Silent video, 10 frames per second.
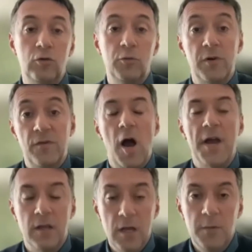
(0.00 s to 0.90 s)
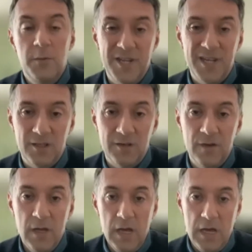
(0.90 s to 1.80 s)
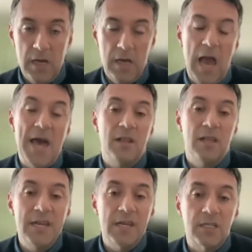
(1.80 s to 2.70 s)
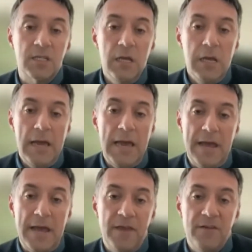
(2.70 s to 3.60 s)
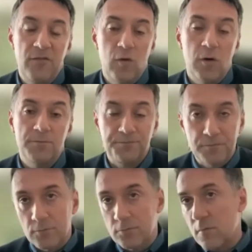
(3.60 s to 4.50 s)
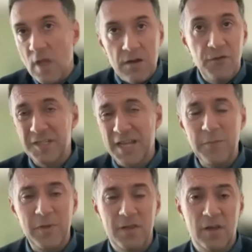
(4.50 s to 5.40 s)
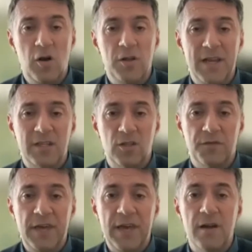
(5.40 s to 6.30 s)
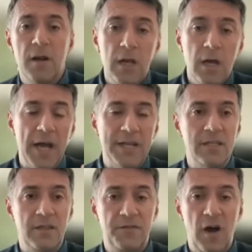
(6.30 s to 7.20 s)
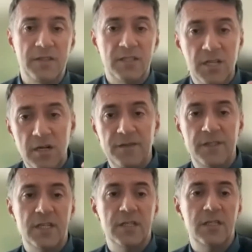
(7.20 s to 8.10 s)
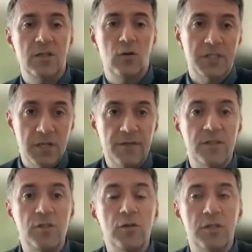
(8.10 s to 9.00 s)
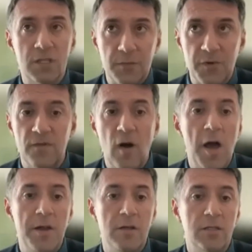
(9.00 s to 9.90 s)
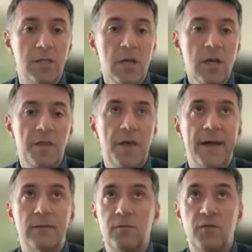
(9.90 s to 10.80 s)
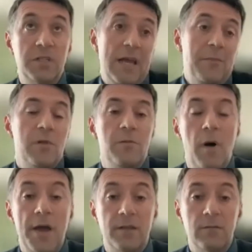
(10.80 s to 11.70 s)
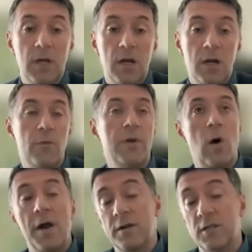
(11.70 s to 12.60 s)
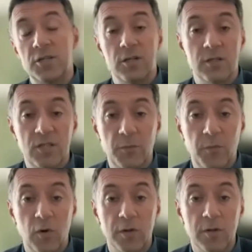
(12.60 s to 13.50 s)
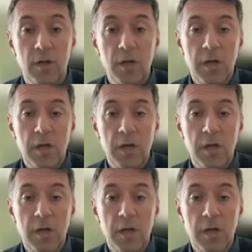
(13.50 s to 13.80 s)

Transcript: provide predictive analytics, and therefore, for example, in the context of care, identify services or service users and providers that, for example, might require additional support,